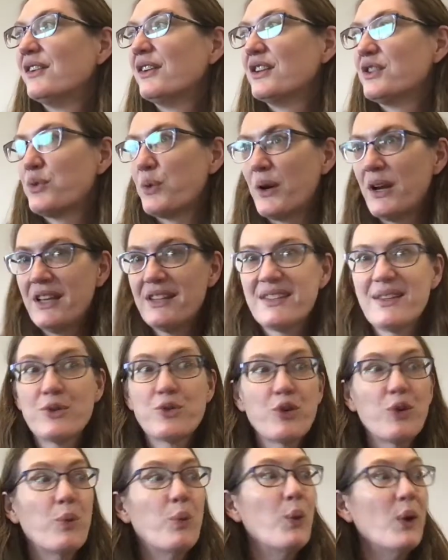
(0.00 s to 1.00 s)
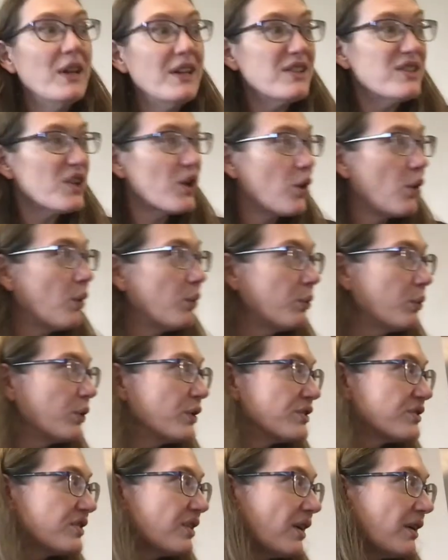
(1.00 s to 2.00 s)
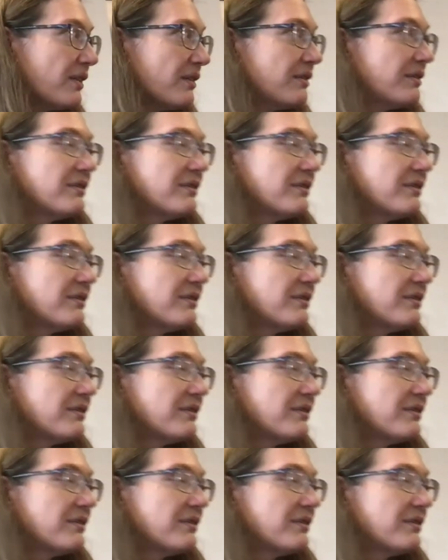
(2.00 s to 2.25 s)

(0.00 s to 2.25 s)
The 20th century. When does the Cold War start?